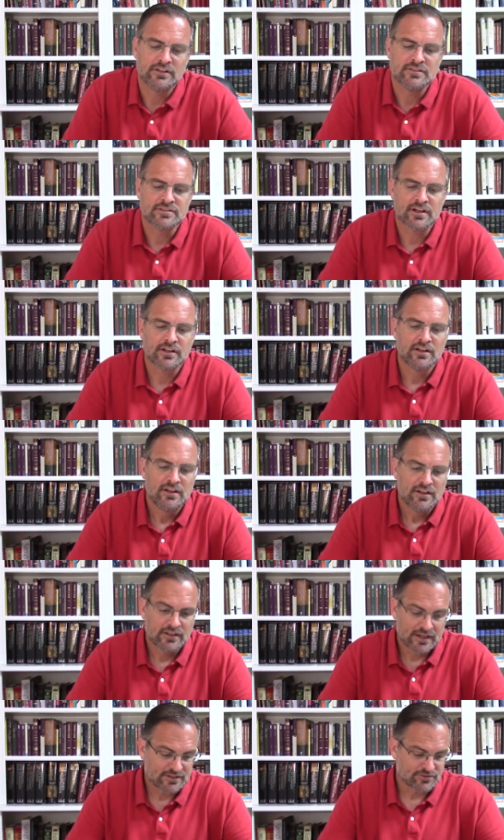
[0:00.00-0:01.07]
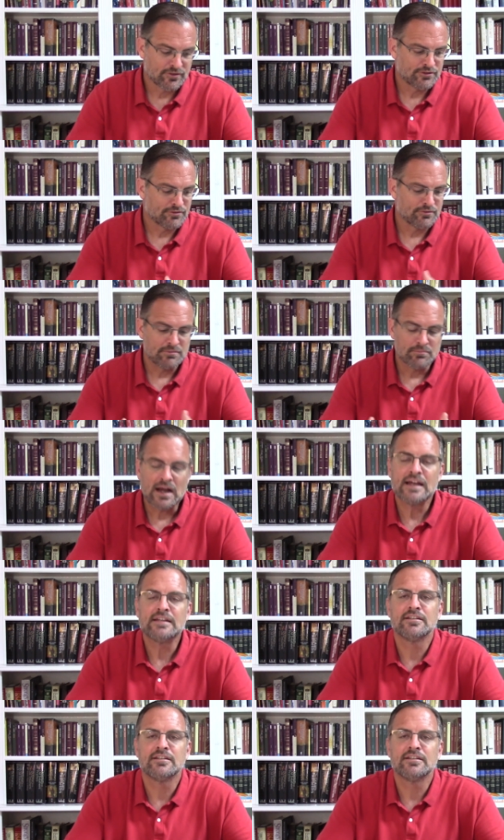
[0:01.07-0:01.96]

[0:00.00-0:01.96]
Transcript: And God is going to remind